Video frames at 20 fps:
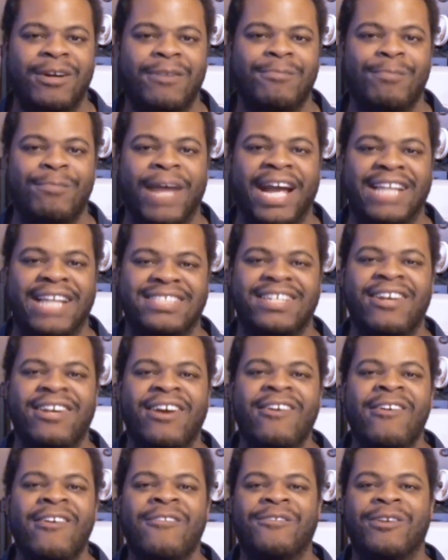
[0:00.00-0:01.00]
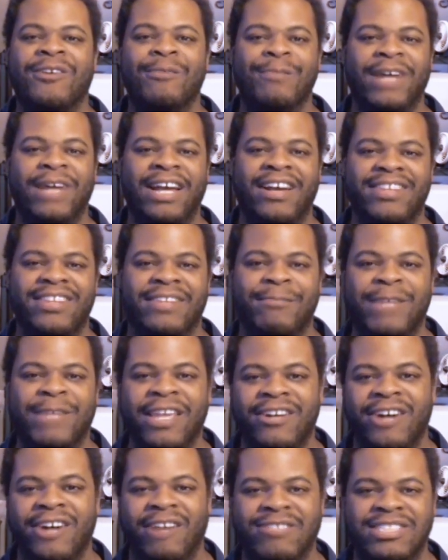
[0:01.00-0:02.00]
match from the
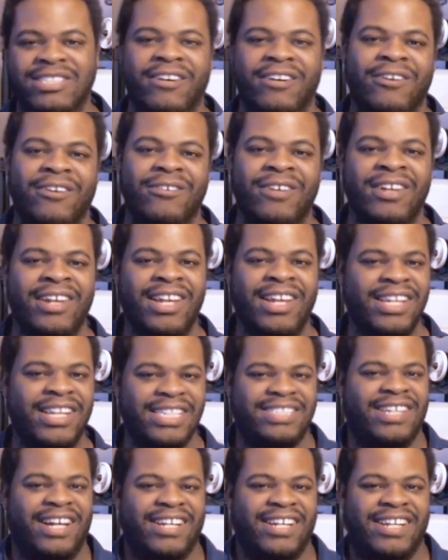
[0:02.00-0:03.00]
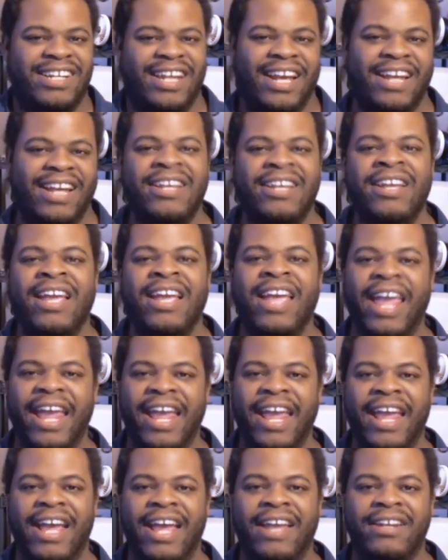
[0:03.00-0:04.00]
kickoff show, at least not yet.
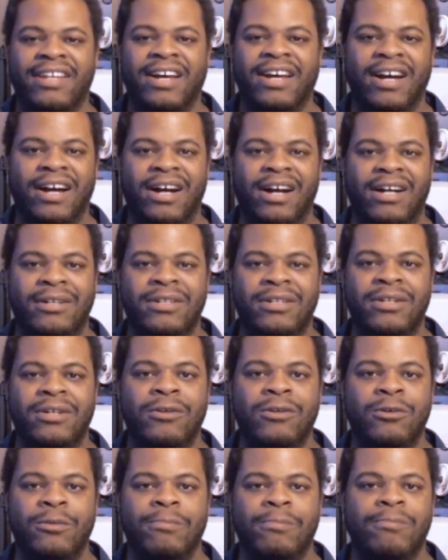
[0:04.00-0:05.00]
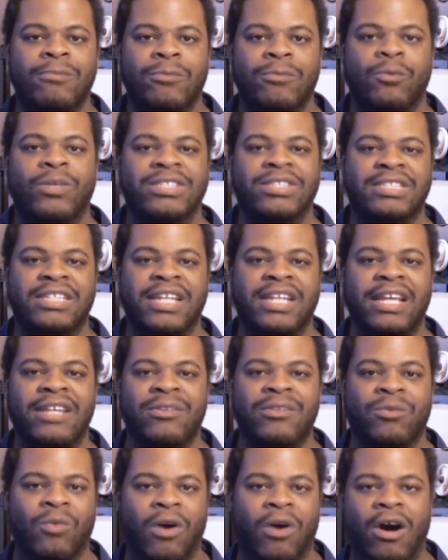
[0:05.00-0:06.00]
And once
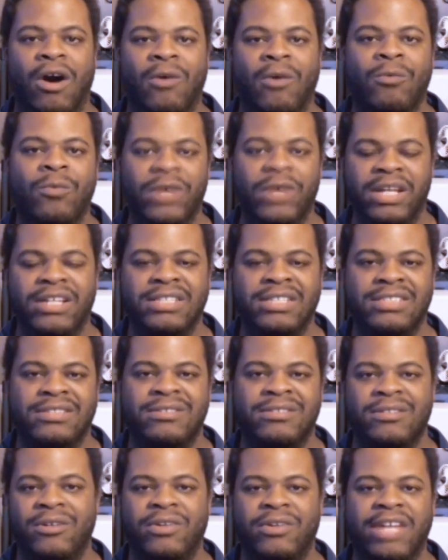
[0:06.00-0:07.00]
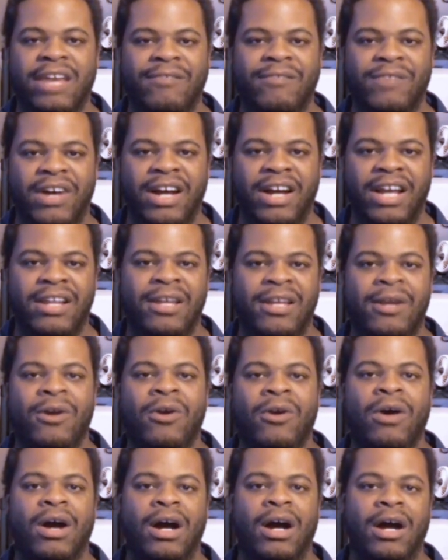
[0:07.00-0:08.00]
again, Raw wins. Okay, fine.
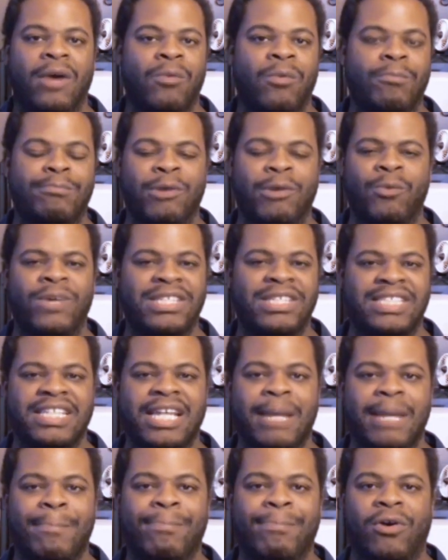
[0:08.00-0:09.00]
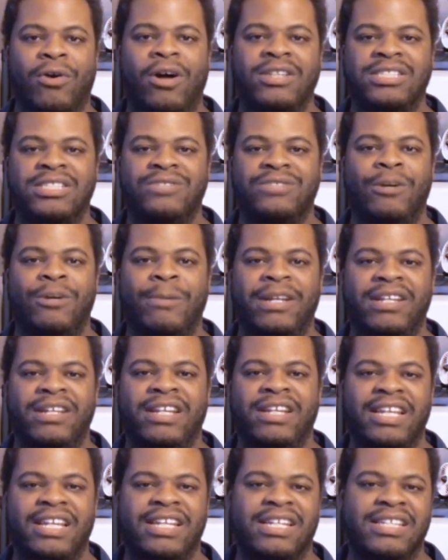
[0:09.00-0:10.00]
But once again, Braun Strowman
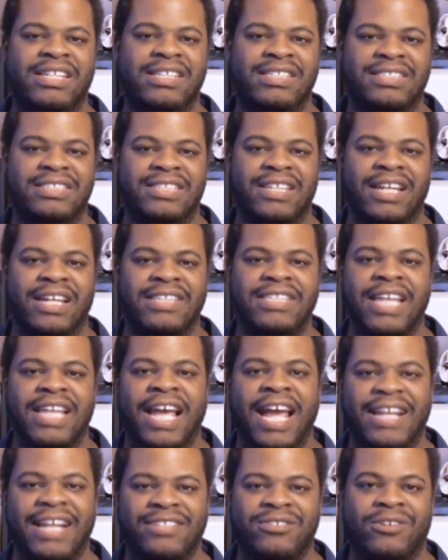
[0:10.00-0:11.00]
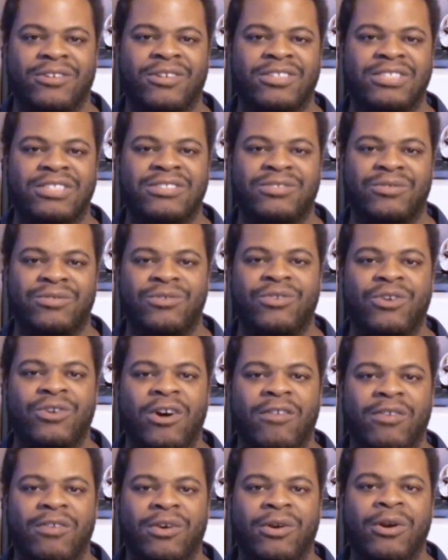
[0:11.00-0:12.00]
is attacked or screwed
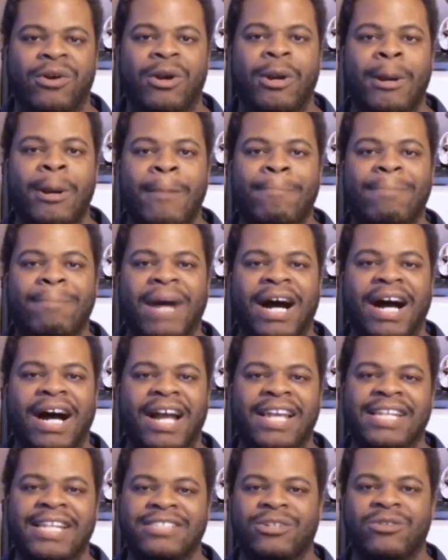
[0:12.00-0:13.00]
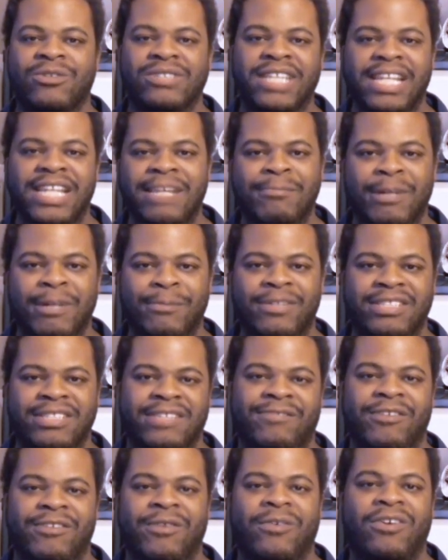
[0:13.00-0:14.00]
over by his own team members.
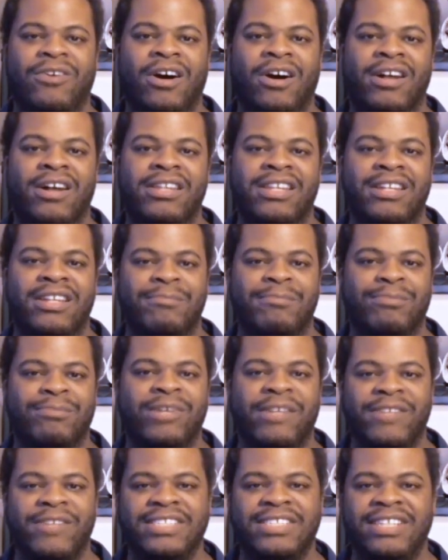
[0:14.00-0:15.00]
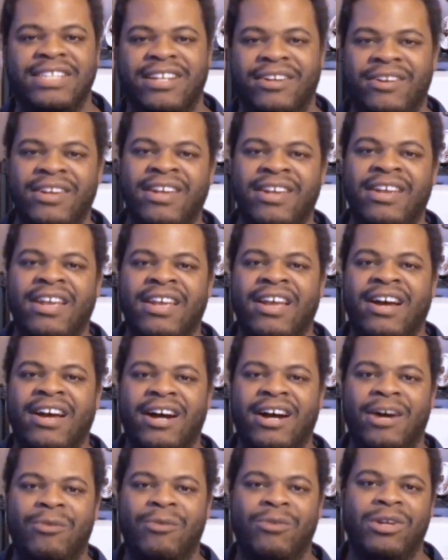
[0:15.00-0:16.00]
If you recall the previous year,
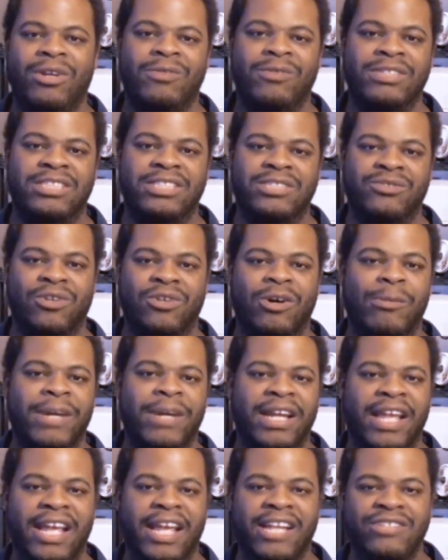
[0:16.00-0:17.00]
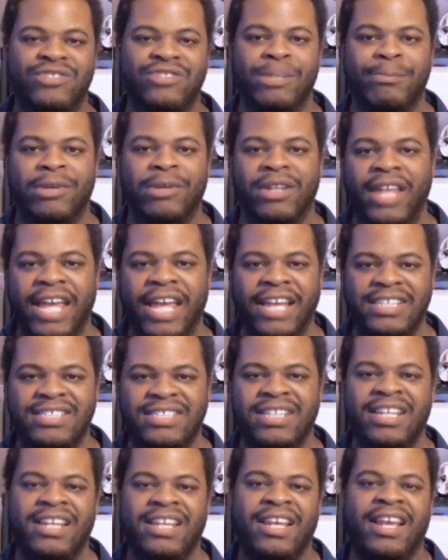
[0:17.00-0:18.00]
it was Strowman and Triple
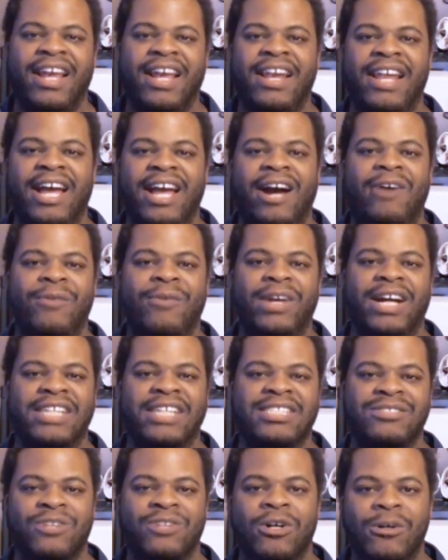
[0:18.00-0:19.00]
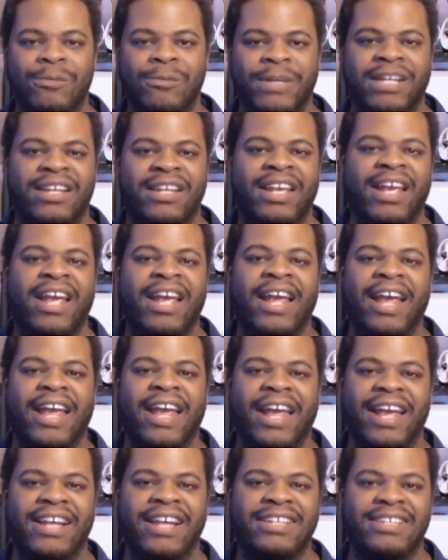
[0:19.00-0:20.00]
H. And now we got Strowman
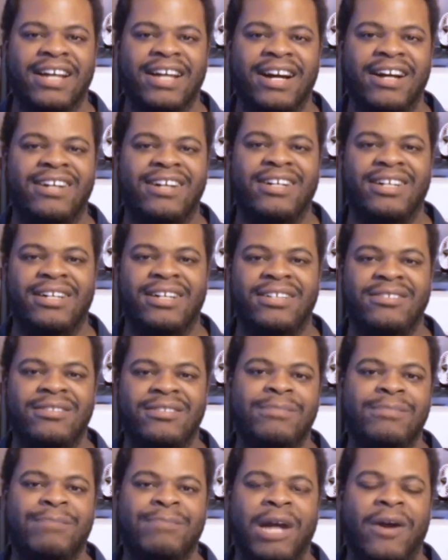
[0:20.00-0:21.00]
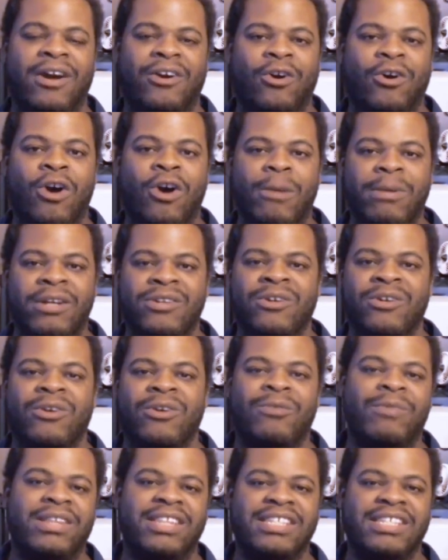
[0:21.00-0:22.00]
and Baron Corbin
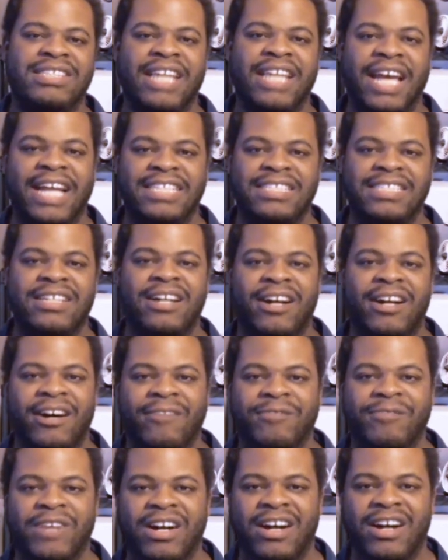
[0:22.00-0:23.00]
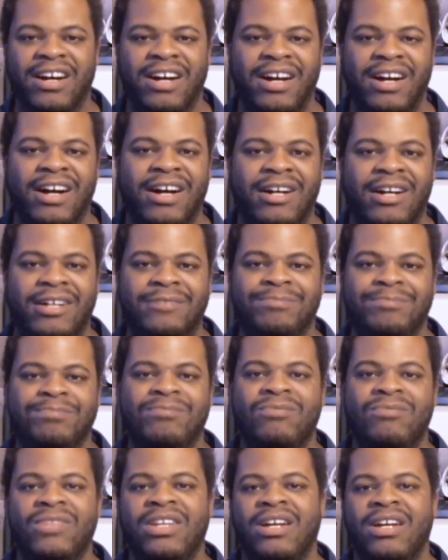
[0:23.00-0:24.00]
with the dash of
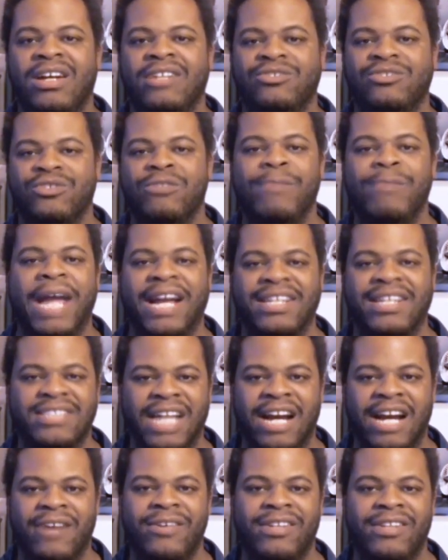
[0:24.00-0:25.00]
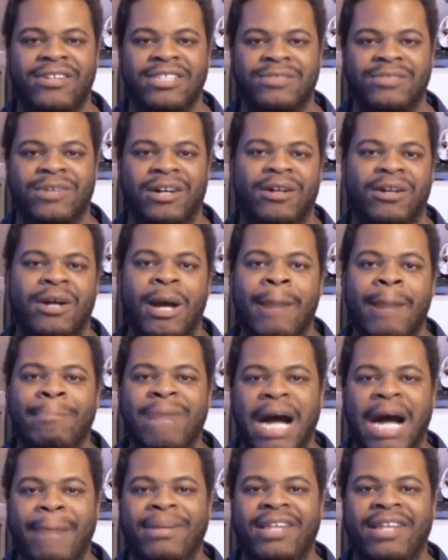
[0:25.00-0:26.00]
Drew McIntyre in there as well.
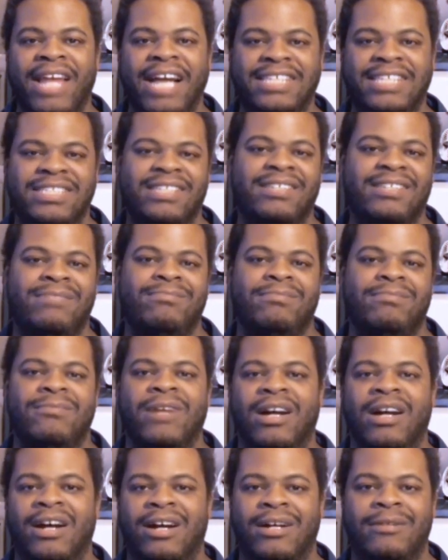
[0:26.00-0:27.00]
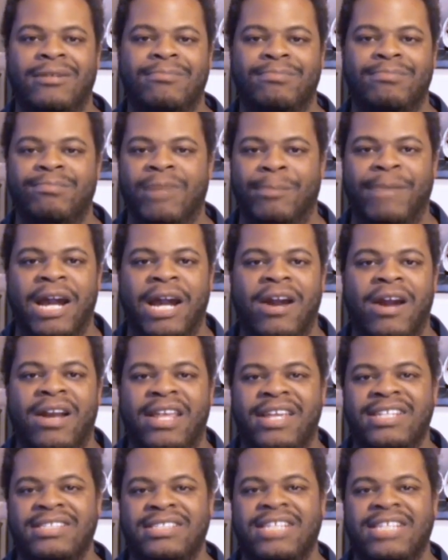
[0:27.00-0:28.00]
Bobby Lashley,
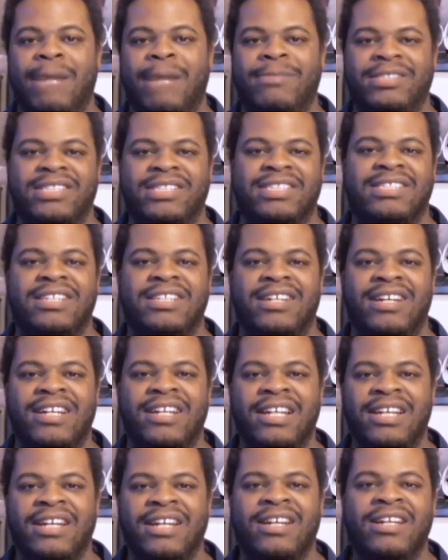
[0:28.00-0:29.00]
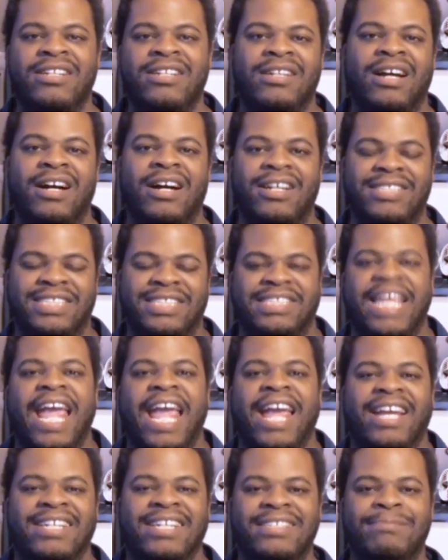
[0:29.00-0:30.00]
apparently his job is just to
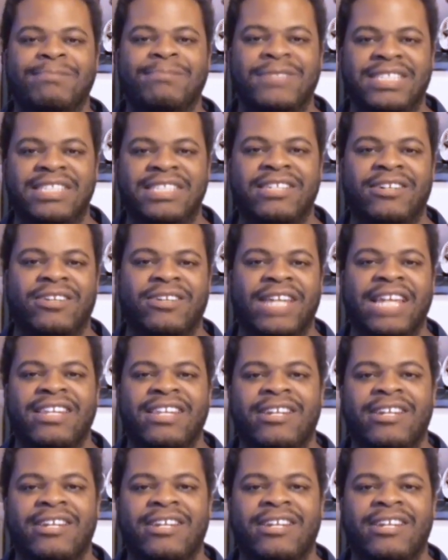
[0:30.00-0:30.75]
stand still and